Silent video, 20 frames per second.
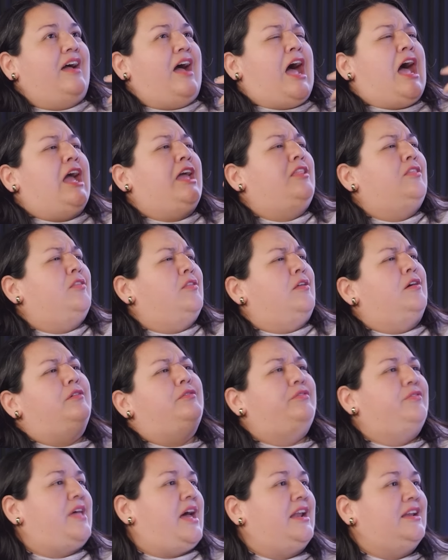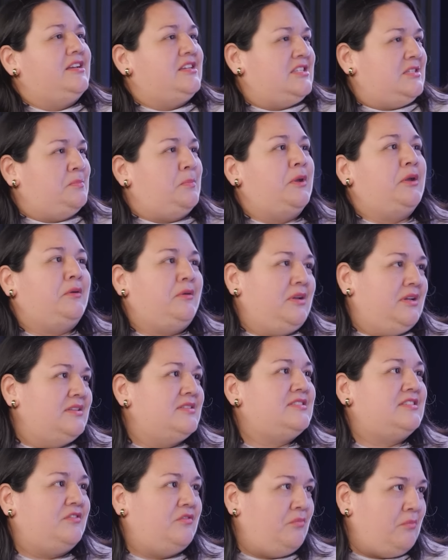I love that
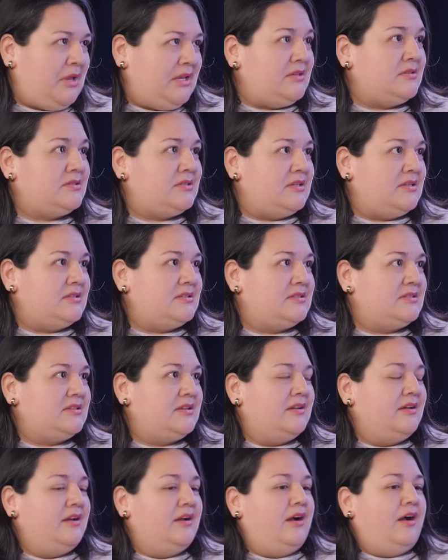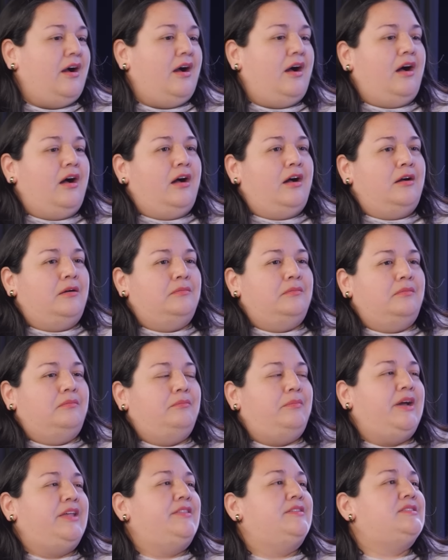experience of Macy's.
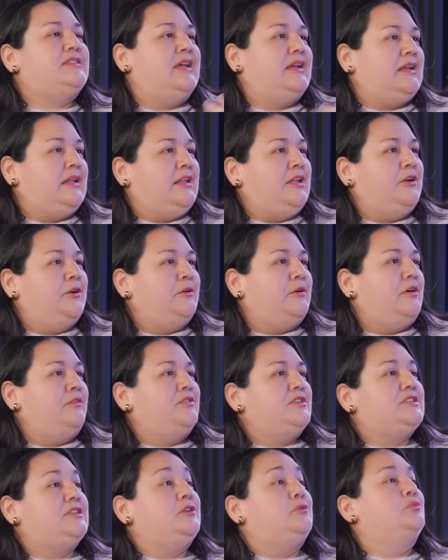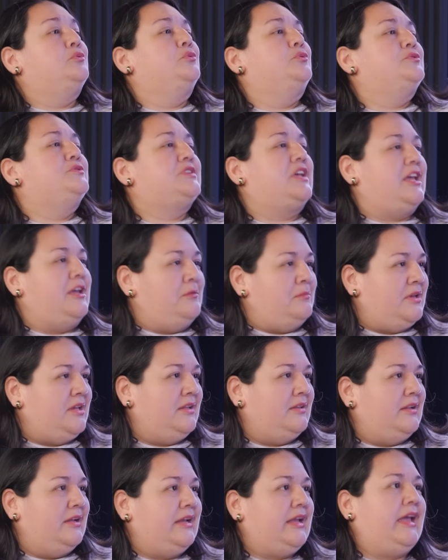By the second year, obviously rules came
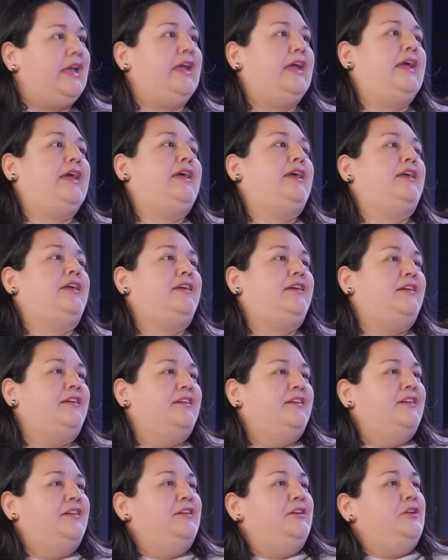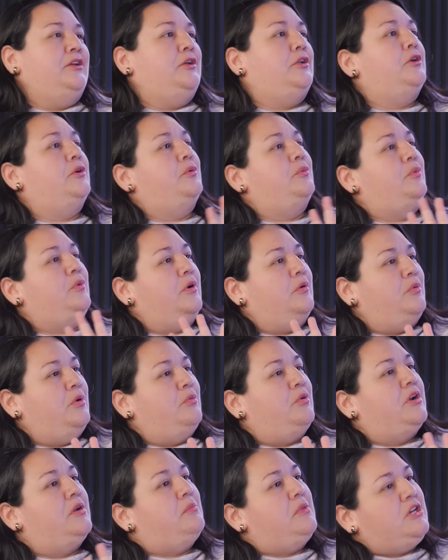in like, hey, we
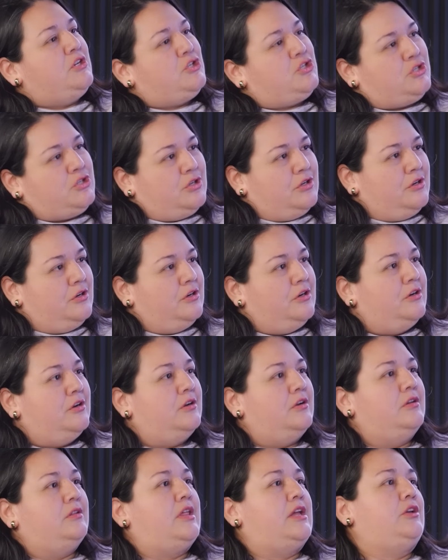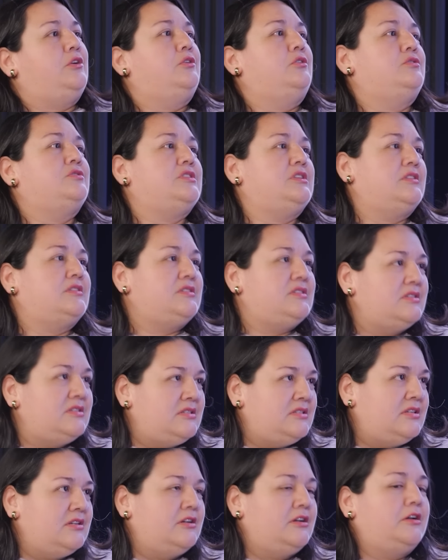want to make sure that you're using the
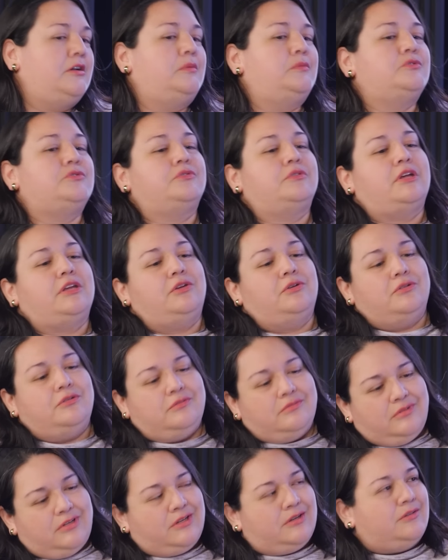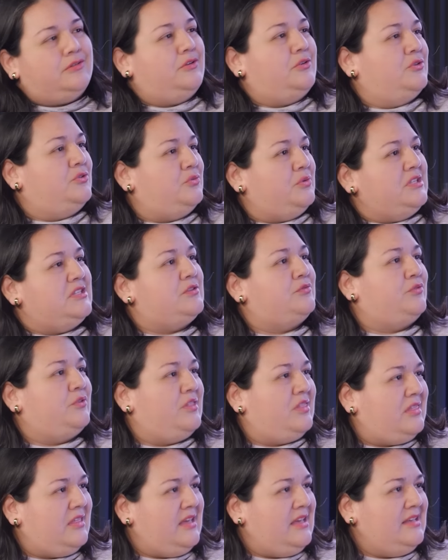systems or that you're doing
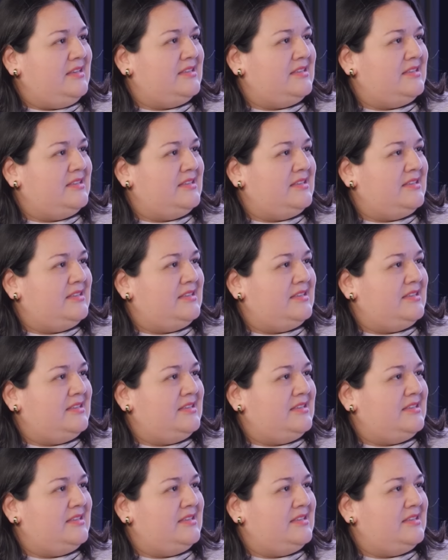different things.